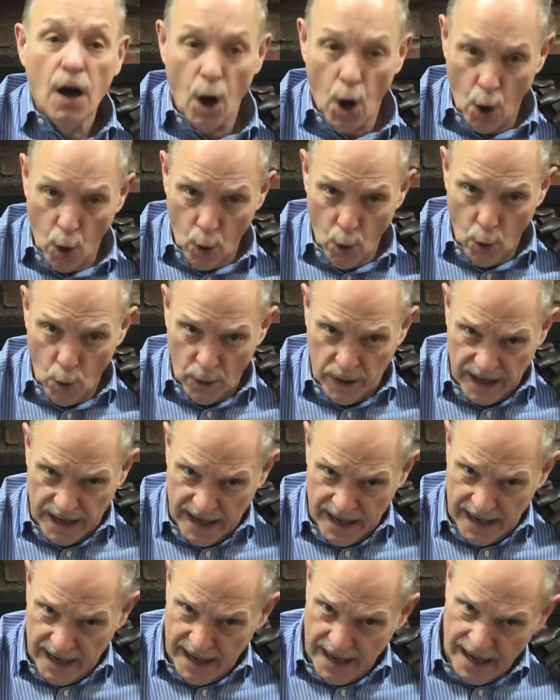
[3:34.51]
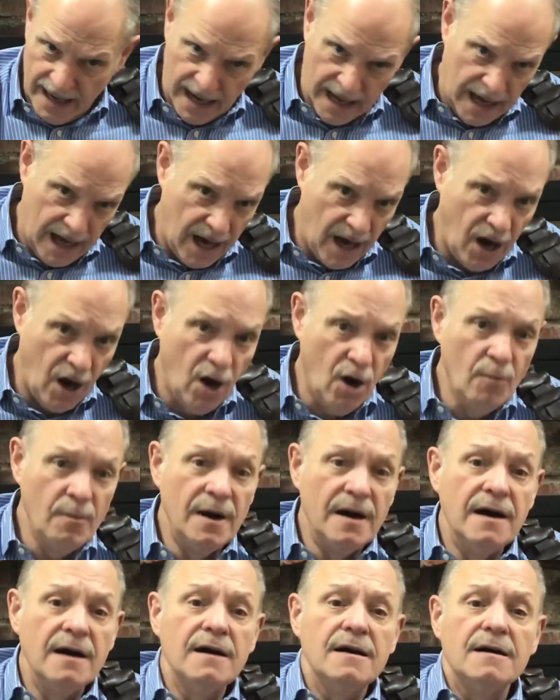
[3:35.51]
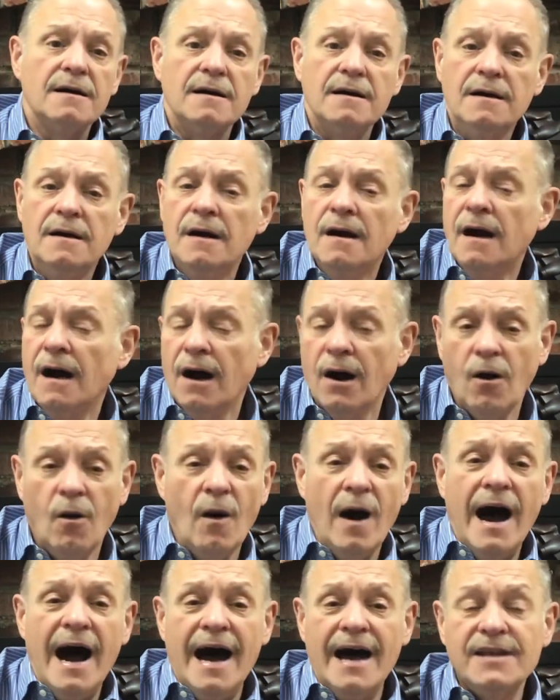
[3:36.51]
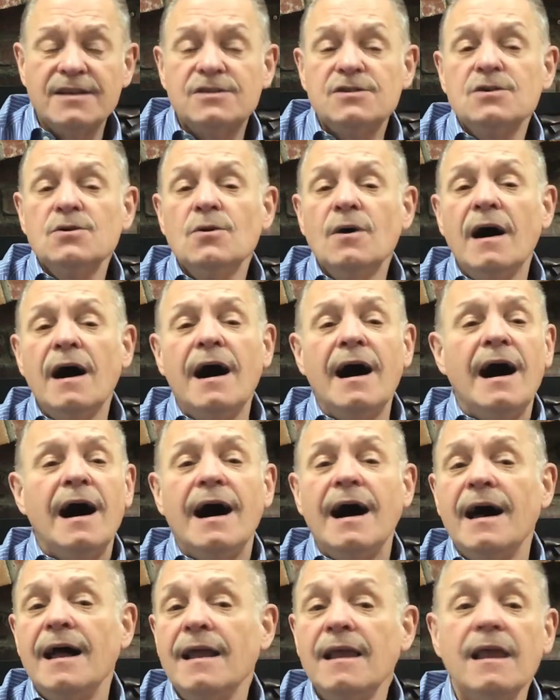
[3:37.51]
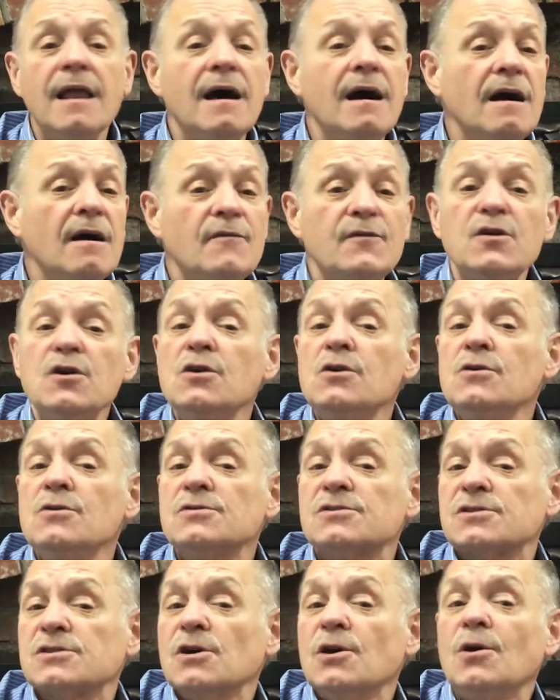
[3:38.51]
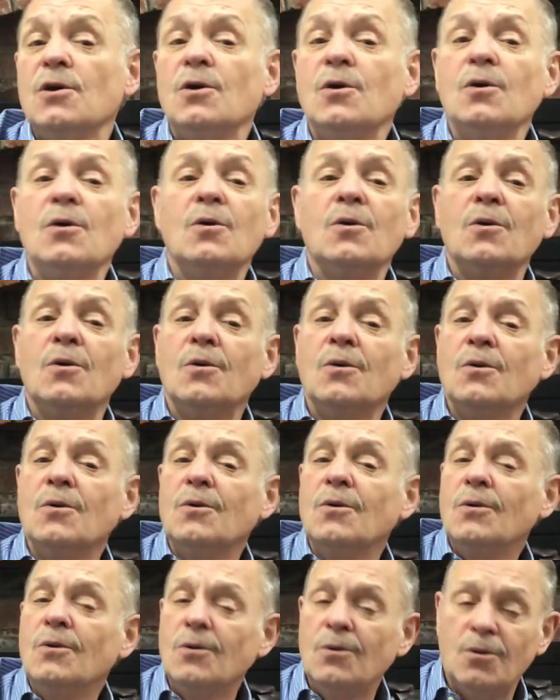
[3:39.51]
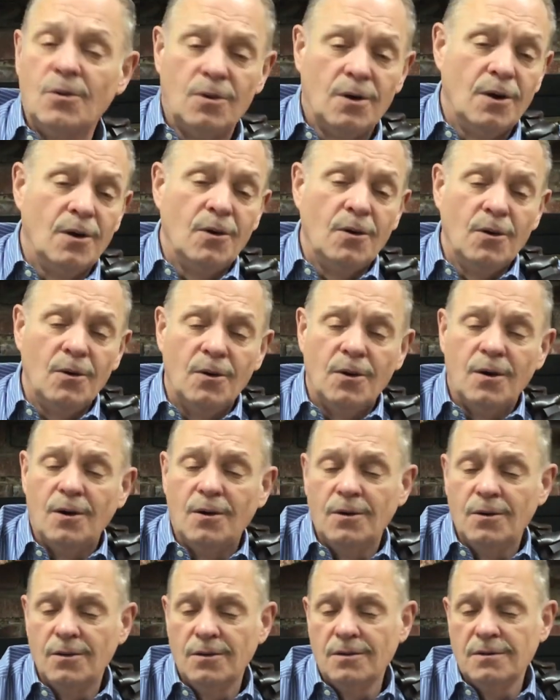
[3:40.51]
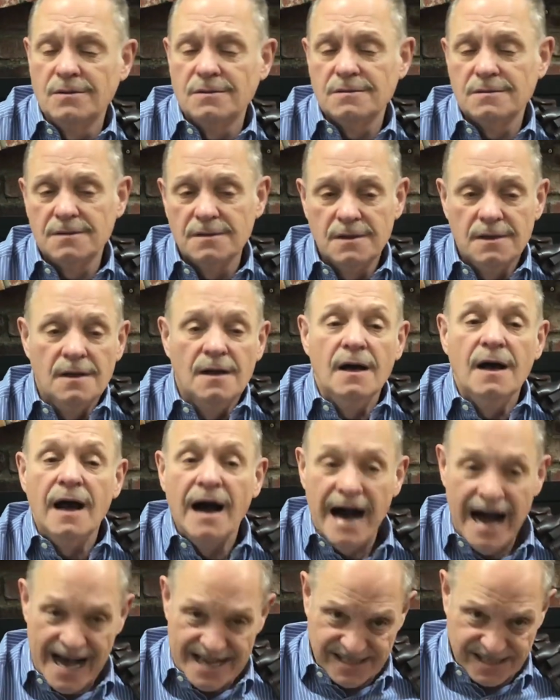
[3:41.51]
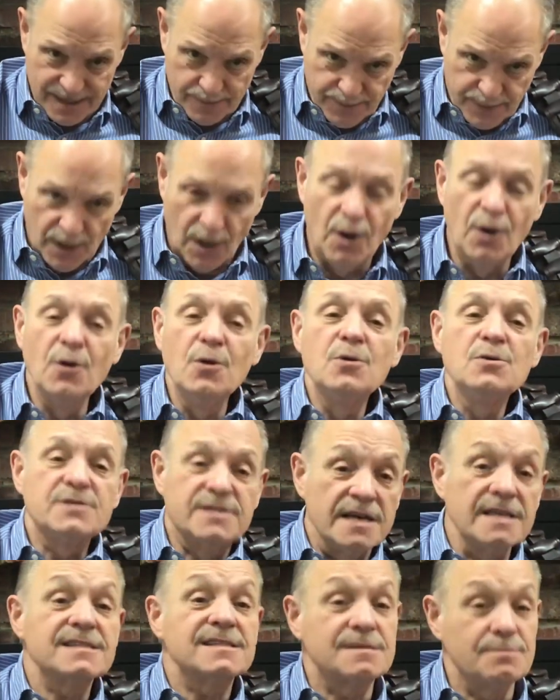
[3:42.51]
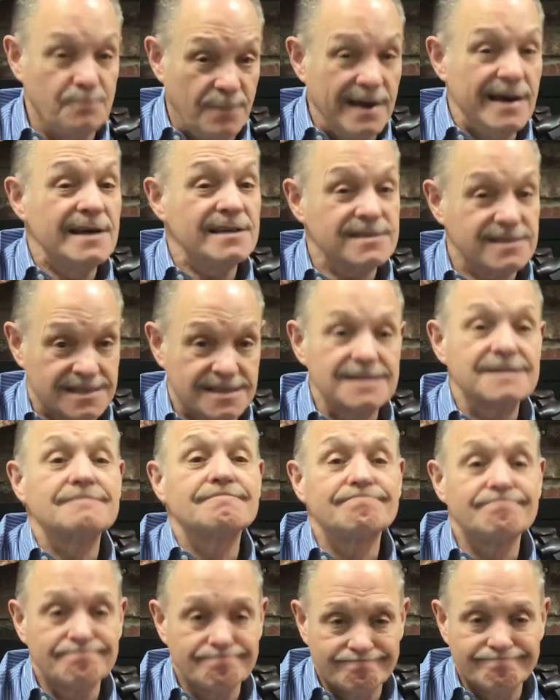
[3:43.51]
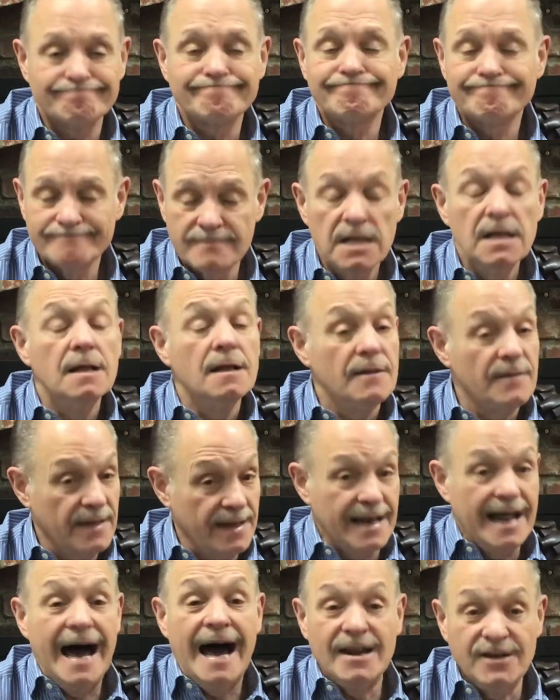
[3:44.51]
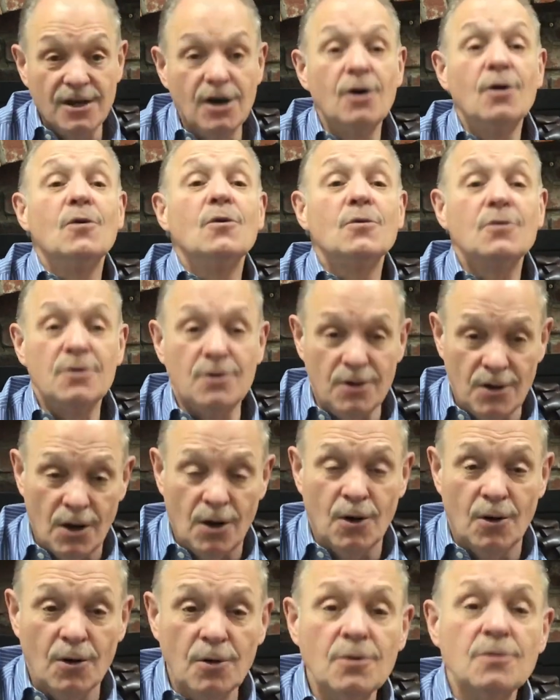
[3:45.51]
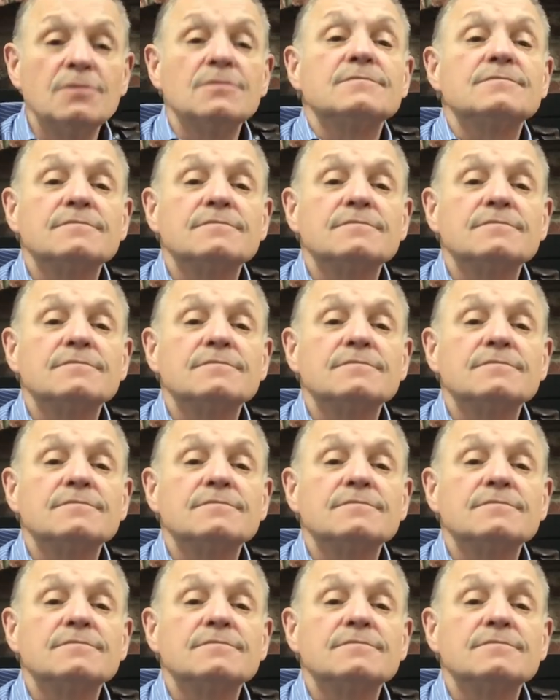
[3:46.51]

Okay, Lahoma, oh, why do I love you so? Oh, I suppose it's best that I don't know.